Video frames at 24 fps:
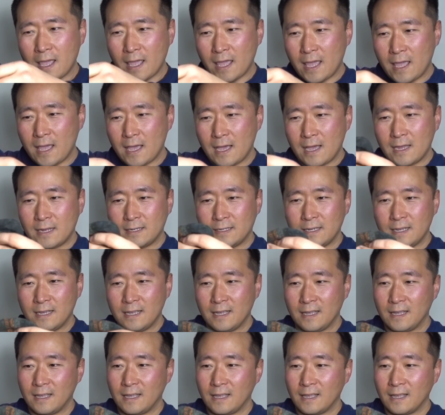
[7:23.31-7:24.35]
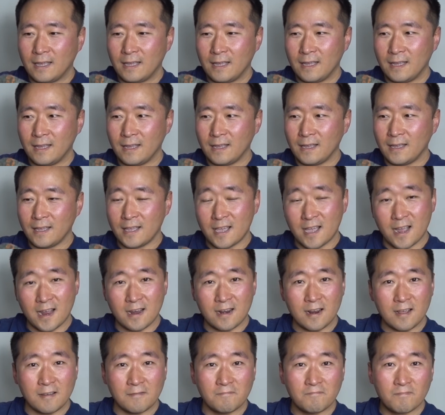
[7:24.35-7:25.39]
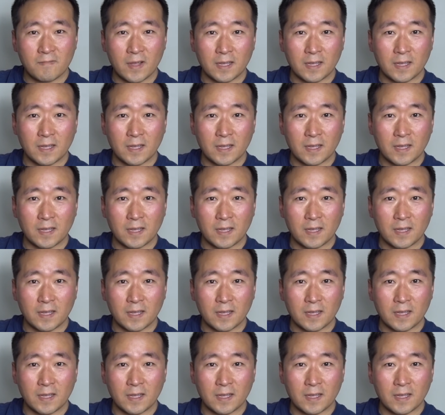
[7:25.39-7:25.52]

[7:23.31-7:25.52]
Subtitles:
And I don't know,